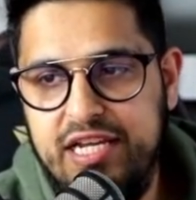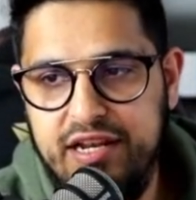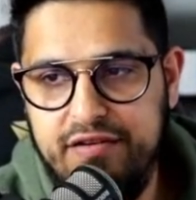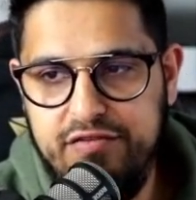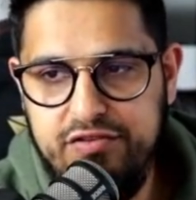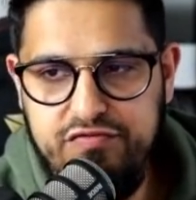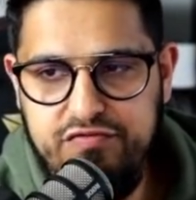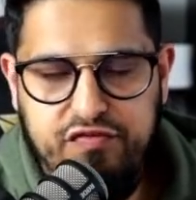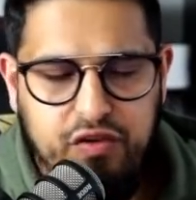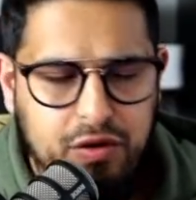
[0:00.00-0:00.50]

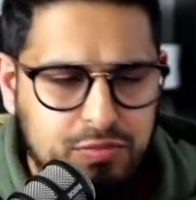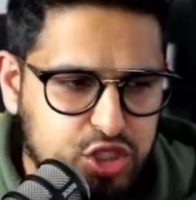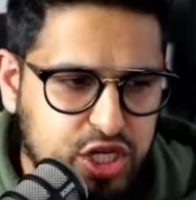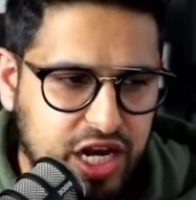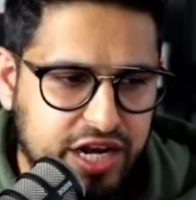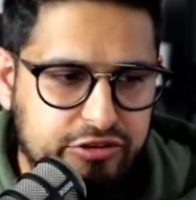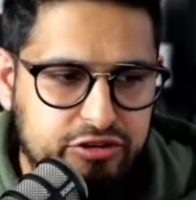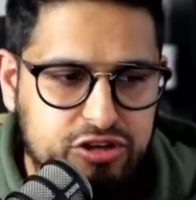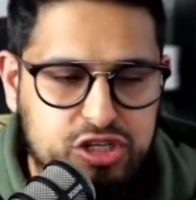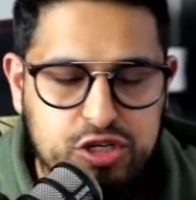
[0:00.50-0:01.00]
And from
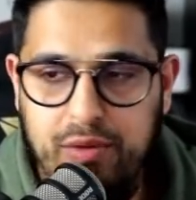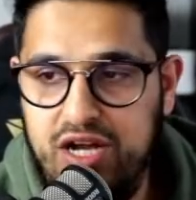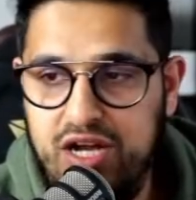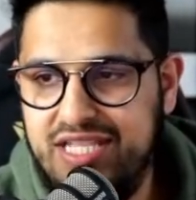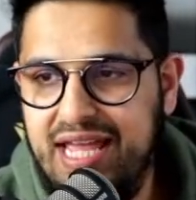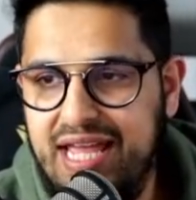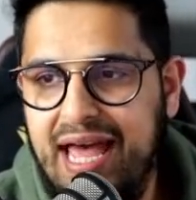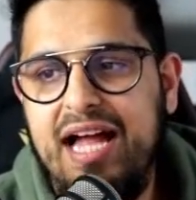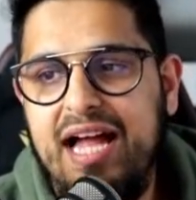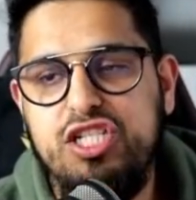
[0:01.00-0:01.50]
January to March, they
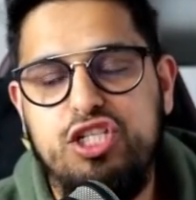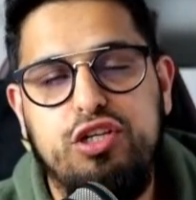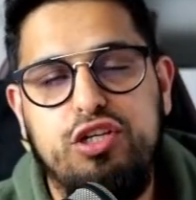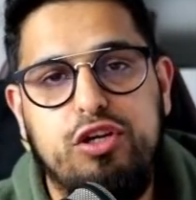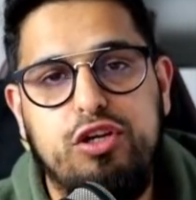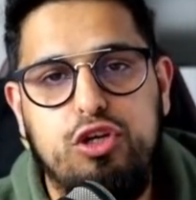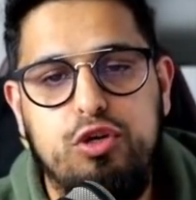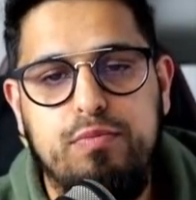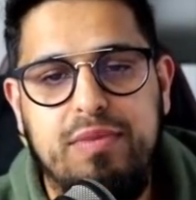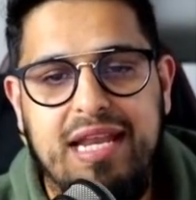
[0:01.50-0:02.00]
actually
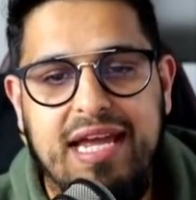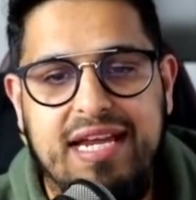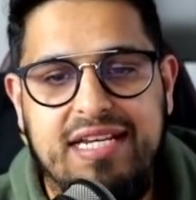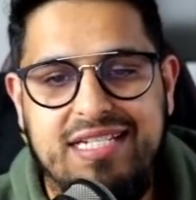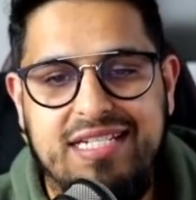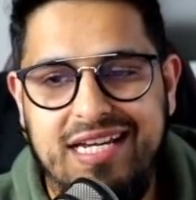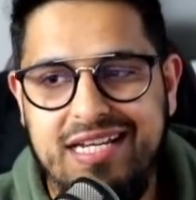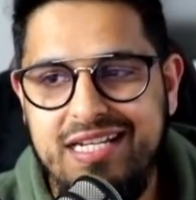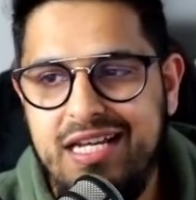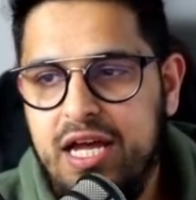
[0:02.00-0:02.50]

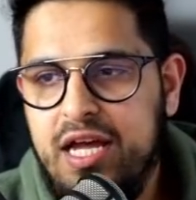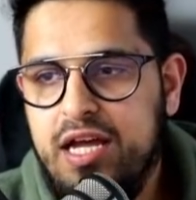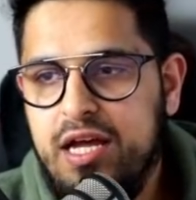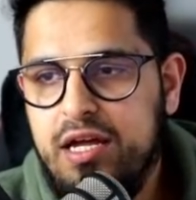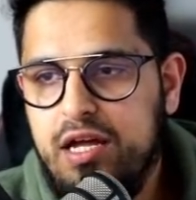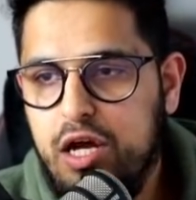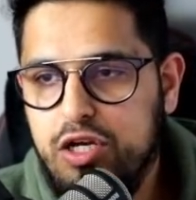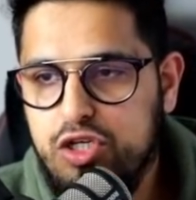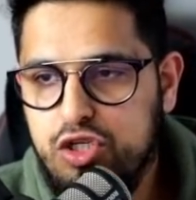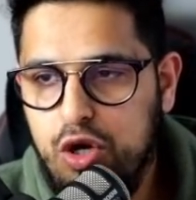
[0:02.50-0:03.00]
accumulated
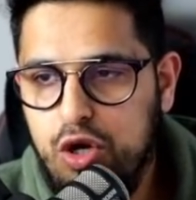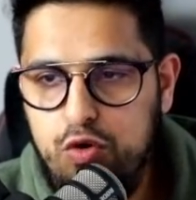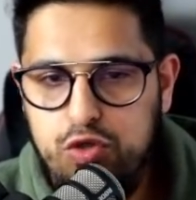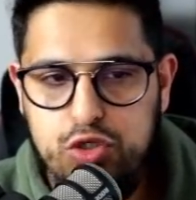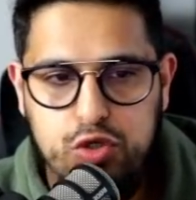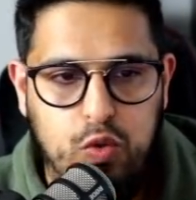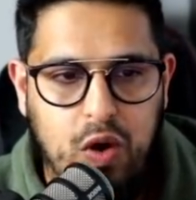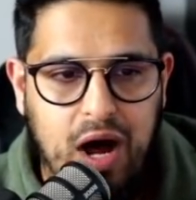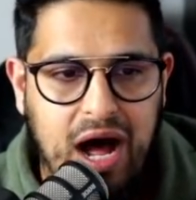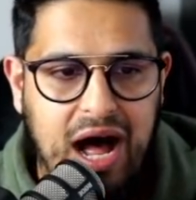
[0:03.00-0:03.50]
a
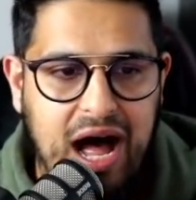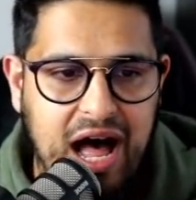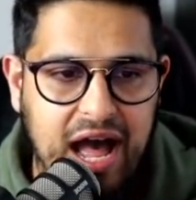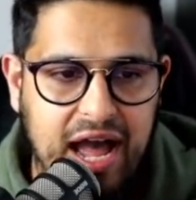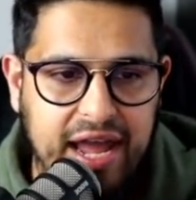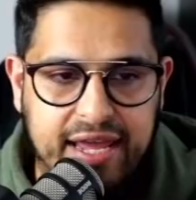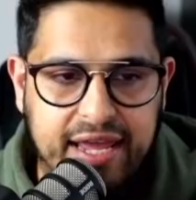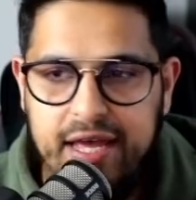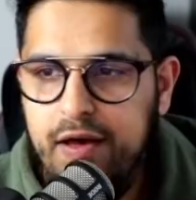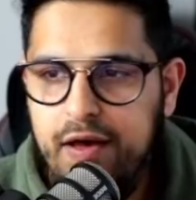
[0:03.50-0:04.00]
total
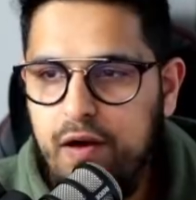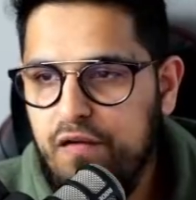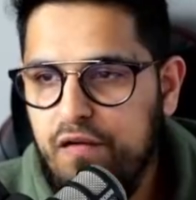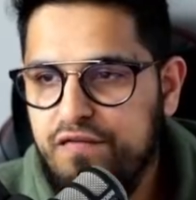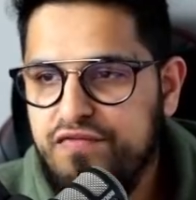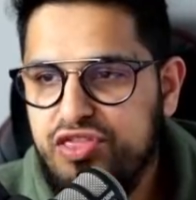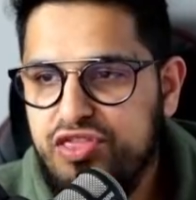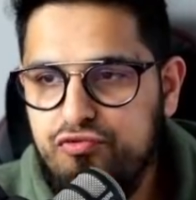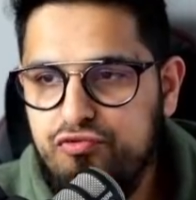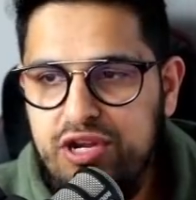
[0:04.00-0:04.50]
high of
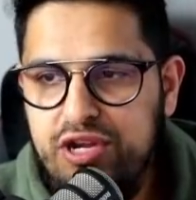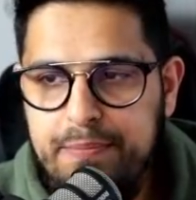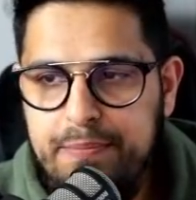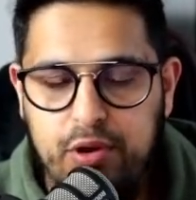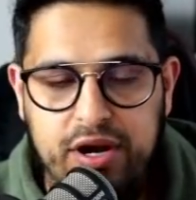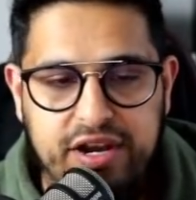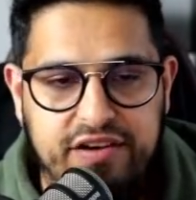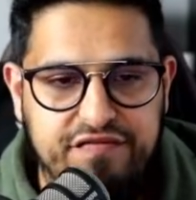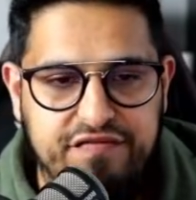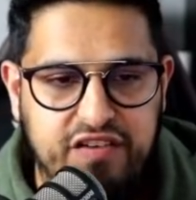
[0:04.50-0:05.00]

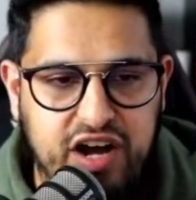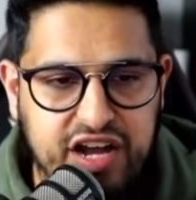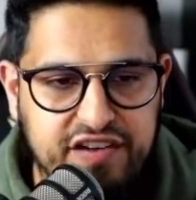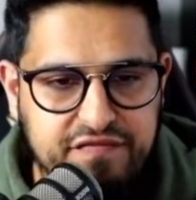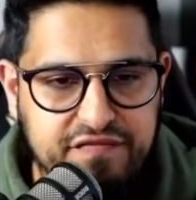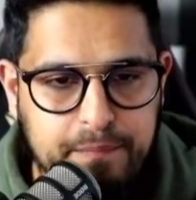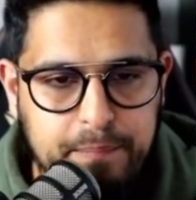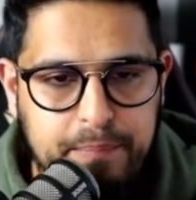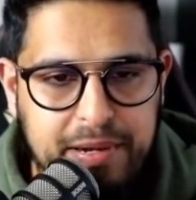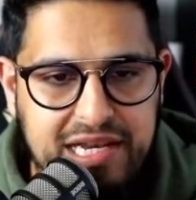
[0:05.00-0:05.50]

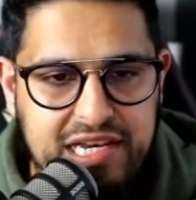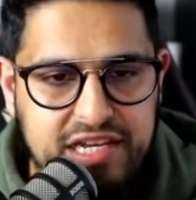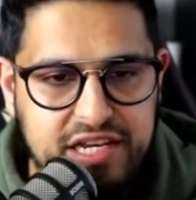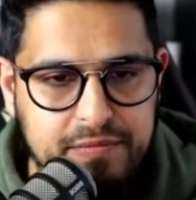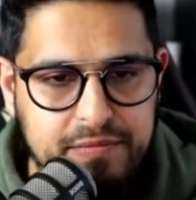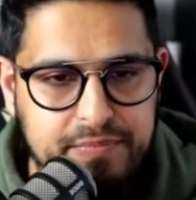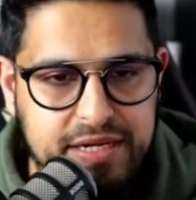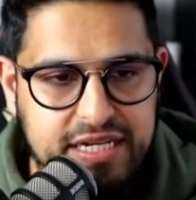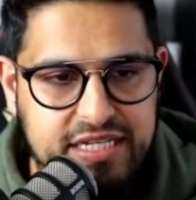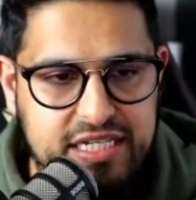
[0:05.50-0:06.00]
3.5 billion
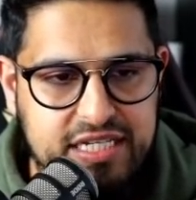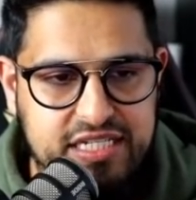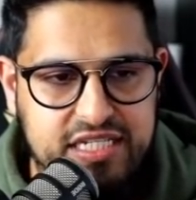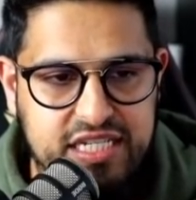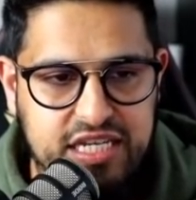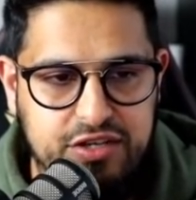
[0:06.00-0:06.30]
BTC.